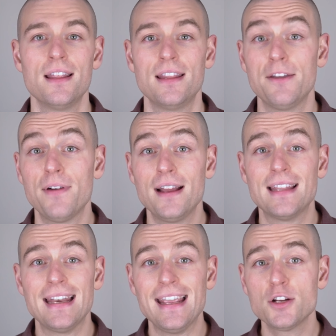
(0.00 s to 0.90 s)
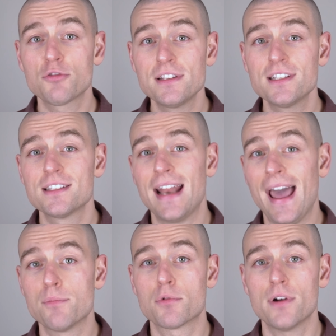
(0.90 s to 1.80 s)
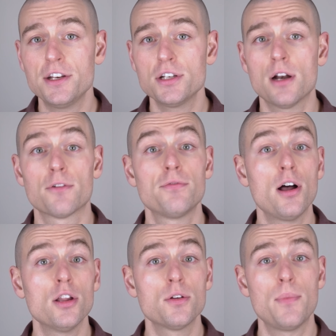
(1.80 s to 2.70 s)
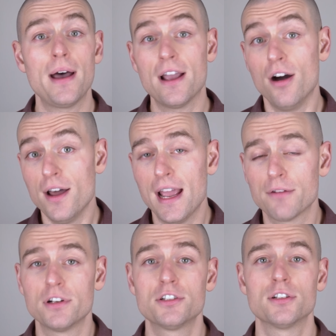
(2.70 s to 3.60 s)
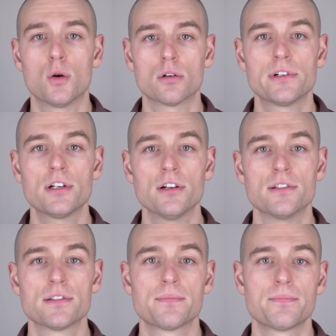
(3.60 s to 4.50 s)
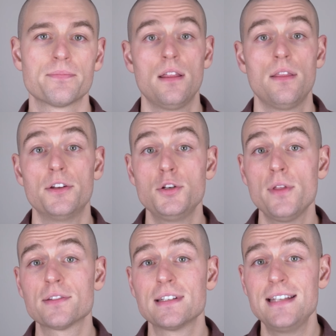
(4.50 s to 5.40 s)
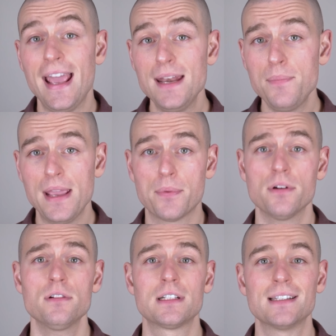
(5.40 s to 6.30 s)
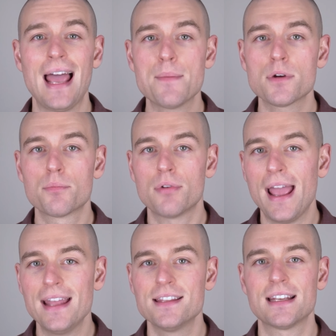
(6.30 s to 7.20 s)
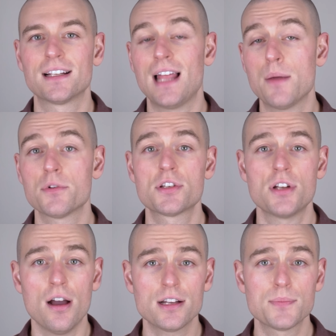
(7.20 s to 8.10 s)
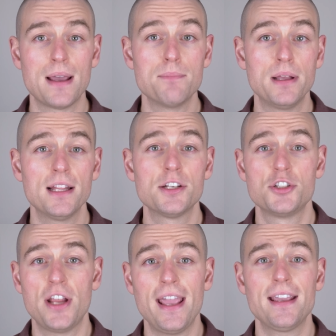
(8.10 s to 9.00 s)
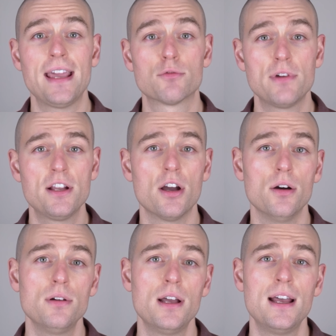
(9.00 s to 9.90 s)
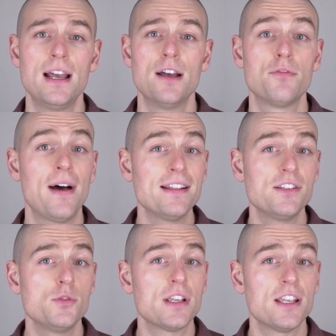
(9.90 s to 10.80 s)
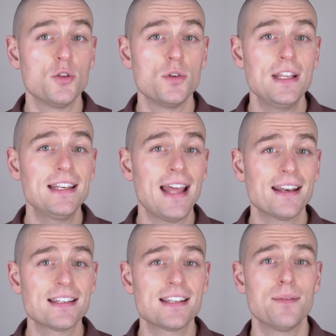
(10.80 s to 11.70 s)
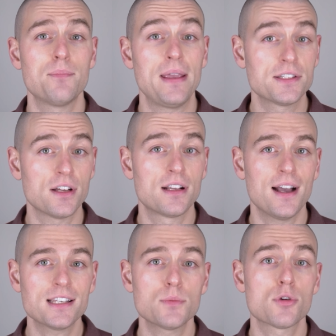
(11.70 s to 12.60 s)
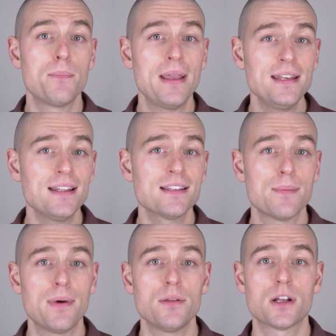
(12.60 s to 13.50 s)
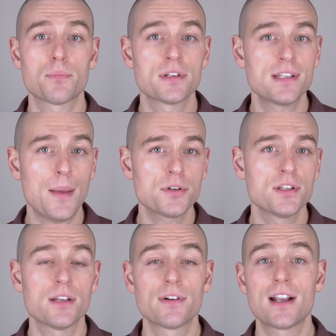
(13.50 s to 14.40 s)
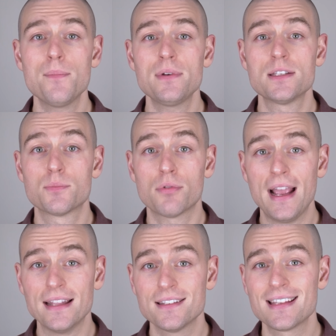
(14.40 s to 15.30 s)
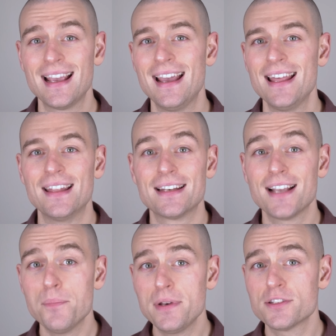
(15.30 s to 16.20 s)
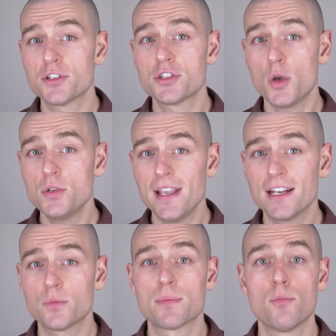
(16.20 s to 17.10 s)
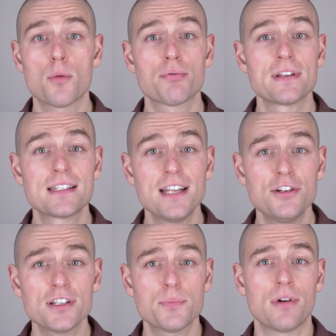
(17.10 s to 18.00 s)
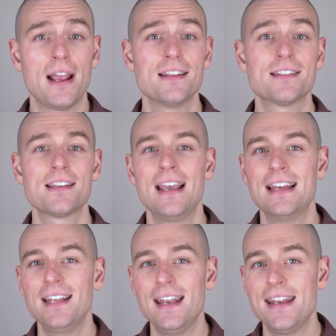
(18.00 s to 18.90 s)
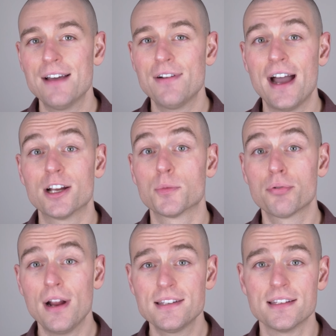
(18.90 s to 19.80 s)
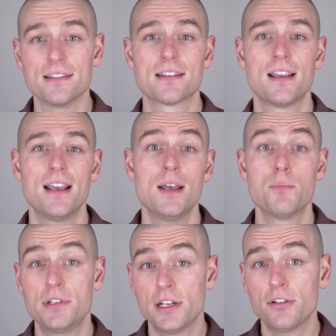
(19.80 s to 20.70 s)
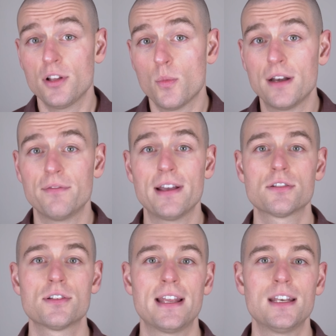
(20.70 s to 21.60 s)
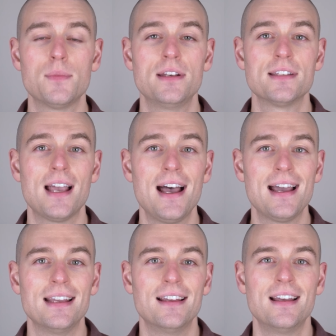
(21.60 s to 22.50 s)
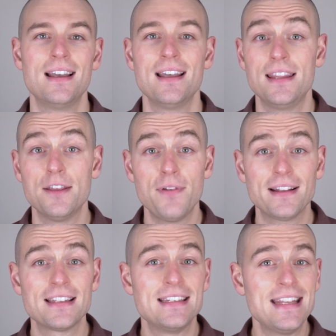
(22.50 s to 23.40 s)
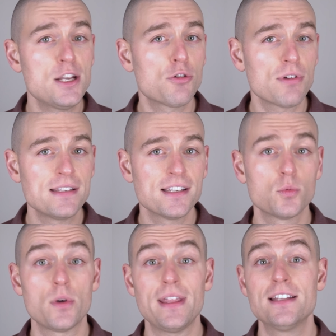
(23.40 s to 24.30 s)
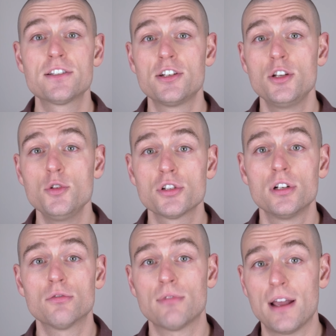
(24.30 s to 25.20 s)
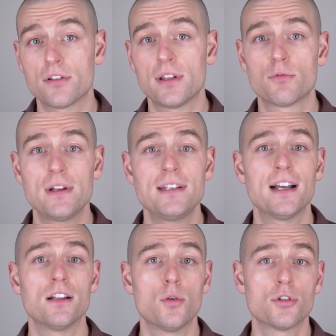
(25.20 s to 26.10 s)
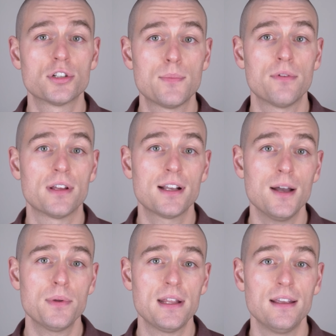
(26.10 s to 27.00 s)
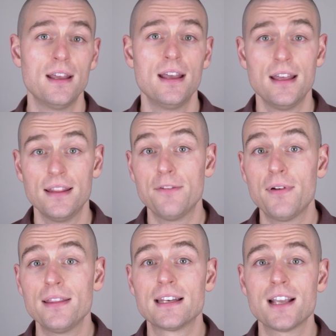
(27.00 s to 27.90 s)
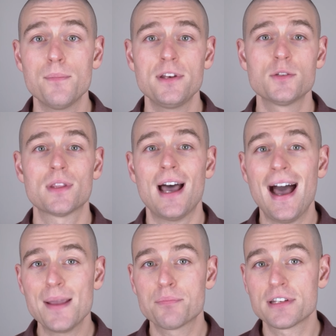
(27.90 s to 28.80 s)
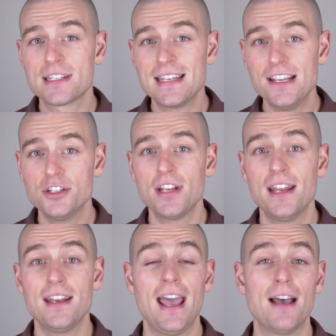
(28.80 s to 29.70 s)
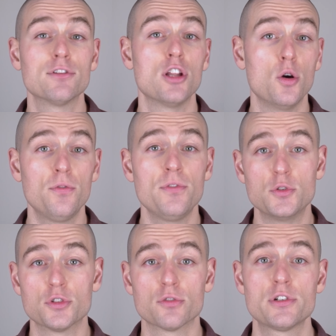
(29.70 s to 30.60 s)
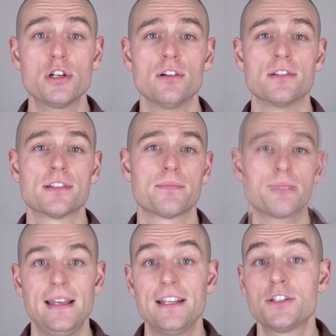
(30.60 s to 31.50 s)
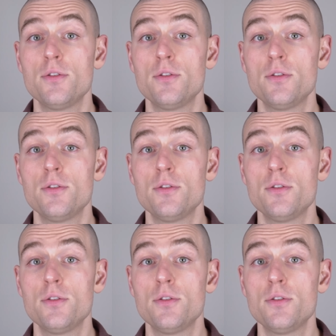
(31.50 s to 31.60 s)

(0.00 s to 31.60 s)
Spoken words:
They find that increases in admiration are followed by, on average, lower returns. The 2010 paper, Glamour Brands and Glamour Stocks by Billet, Jang, and Rigo, finds using a unique dataset based on customer opinions about their perceptions of a company's brands that companies associated with more prestigious brands tend to have higher prices, particularly when investor sentiment is high. The effect decreases with institutional rather than retail ownership of the company. They find that companies with high prestige tend to have low future returns. In his